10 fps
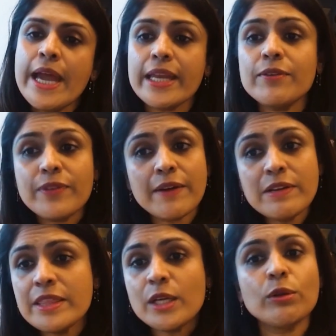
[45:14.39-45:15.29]
And if
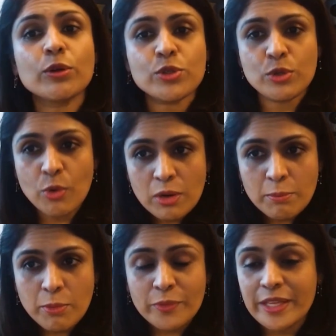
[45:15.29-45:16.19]
everything looks
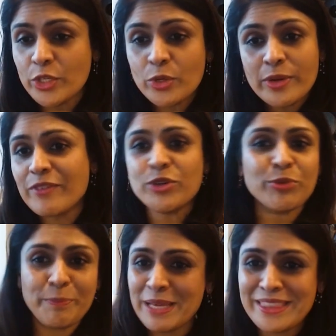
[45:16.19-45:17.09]
normal, then you don't have to
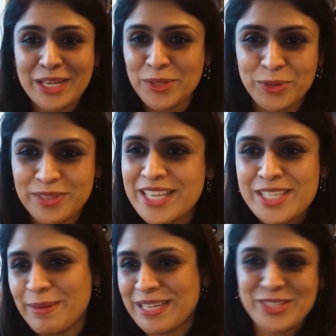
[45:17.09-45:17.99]
repeat that
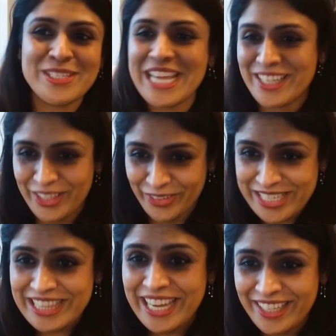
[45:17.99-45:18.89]
colonoscopy until 10
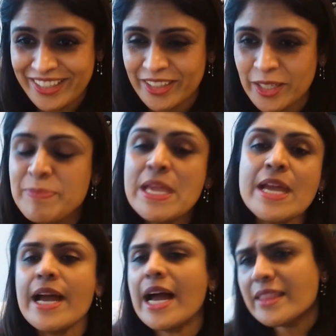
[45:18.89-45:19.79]
years later,
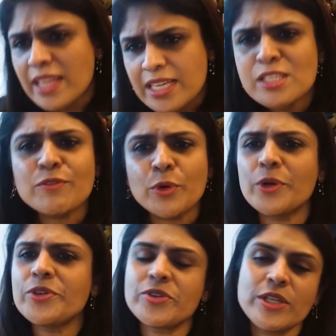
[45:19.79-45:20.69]
unless of
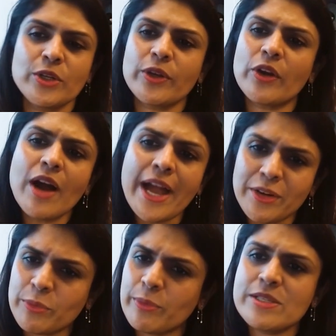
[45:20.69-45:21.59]
course there's your
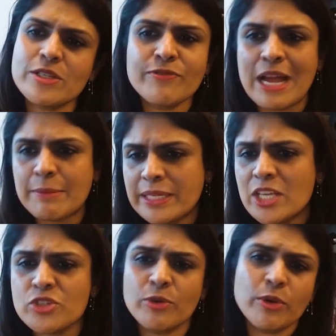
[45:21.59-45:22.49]
higher risk, there's family
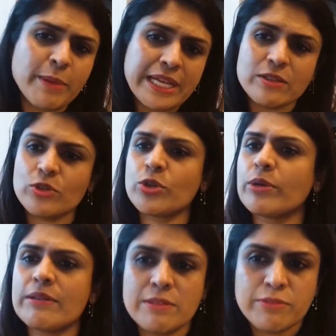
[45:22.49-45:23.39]
history. We might
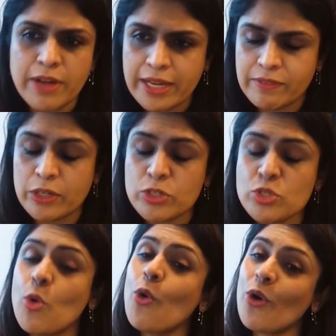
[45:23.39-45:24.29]
do it in 5
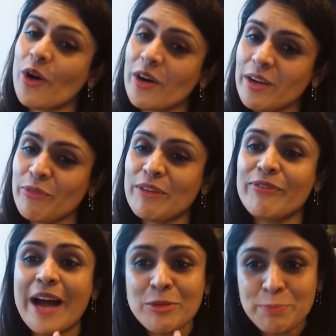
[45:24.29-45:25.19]
years. Or if we
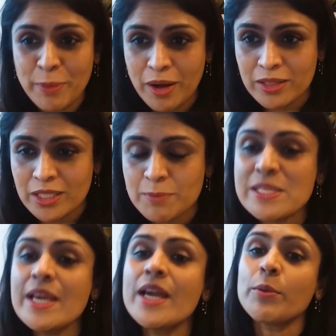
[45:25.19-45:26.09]
found
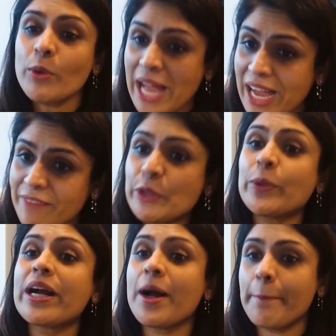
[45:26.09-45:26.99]
polyps, we'll have you
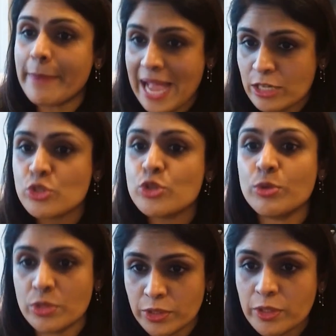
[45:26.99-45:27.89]
come back
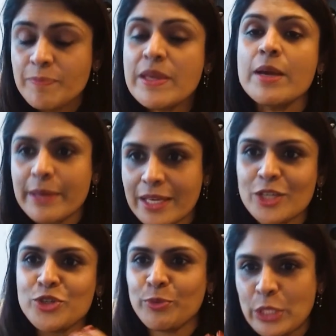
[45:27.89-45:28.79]
sooner
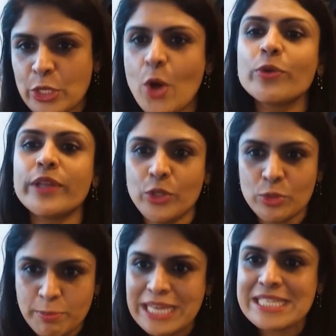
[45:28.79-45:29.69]
because we know that you
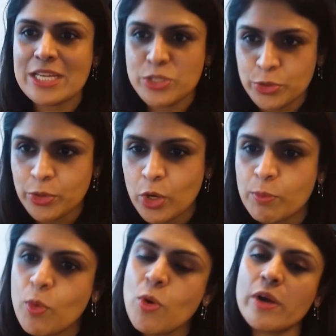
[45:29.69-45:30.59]
may tend to grow
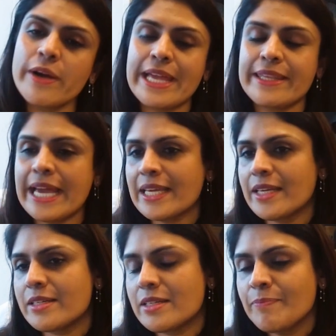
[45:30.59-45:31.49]
more, and that
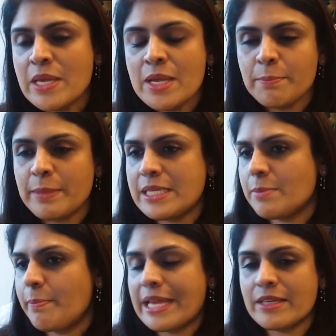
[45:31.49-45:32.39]
can be
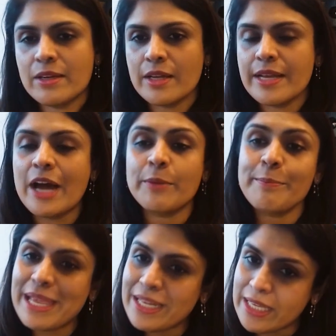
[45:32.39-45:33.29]
dependent on how
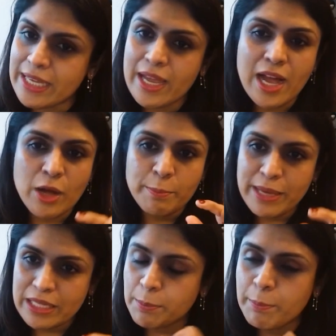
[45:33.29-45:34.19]

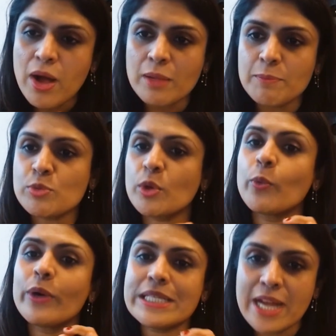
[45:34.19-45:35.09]
big the polyps were,
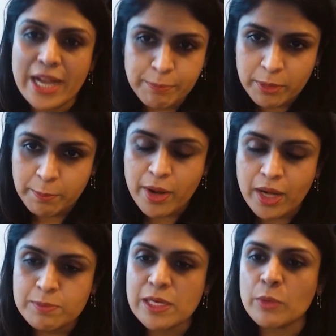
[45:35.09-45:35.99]
what type of
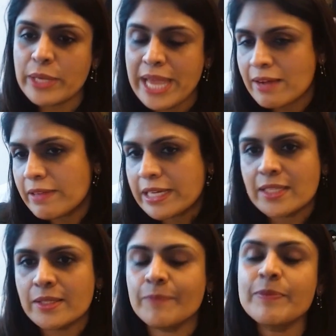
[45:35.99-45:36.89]
polyps are. We have like a
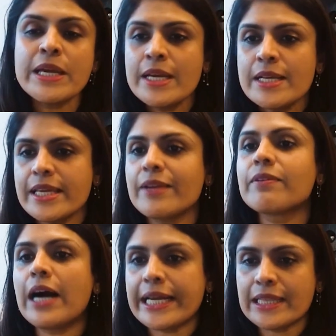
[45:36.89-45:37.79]
little set of
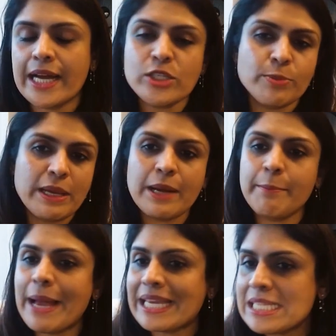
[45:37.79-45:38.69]
guidelines. You may come
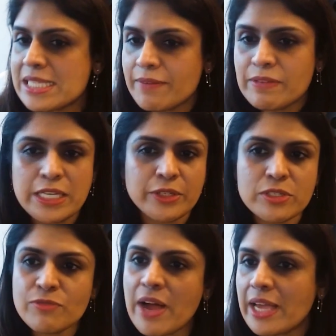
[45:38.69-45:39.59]
back in 7
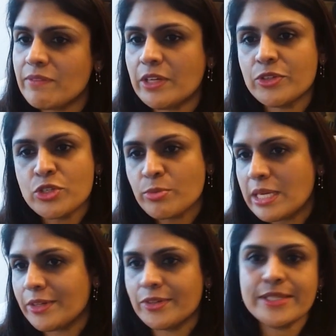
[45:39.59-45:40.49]
years, 5 years, 3
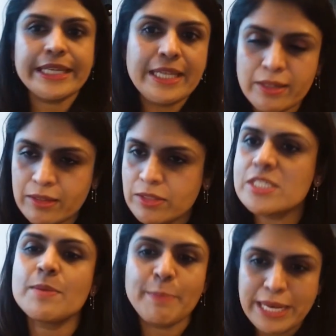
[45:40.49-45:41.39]
years, a year, just
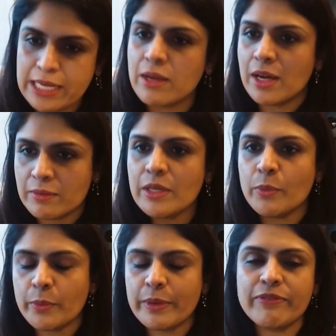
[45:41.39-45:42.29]
depending on
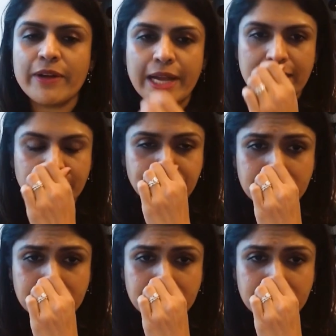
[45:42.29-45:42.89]
what we find.